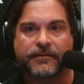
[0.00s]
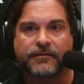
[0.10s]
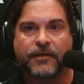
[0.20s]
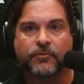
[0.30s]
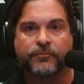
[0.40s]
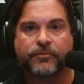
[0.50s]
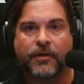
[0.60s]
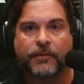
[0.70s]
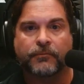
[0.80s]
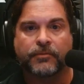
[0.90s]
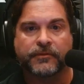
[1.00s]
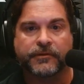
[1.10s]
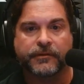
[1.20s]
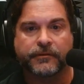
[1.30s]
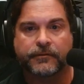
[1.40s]
I would
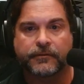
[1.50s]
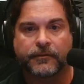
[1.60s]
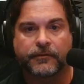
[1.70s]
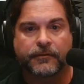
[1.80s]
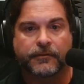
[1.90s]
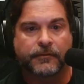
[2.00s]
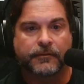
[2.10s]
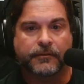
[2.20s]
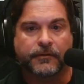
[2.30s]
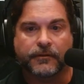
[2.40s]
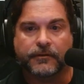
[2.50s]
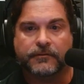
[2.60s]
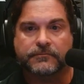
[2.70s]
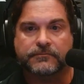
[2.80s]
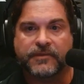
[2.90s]
probably uh,
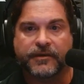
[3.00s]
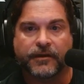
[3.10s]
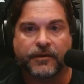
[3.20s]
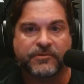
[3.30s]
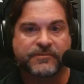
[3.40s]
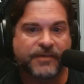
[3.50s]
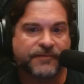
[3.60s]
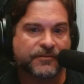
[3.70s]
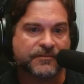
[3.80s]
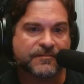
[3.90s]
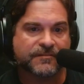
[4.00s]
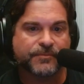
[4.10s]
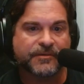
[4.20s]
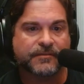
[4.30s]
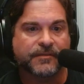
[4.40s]
yeah, I would definitely
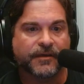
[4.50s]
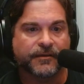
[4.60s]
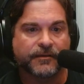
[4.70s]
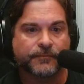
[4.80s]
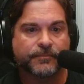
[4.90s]
speed that up.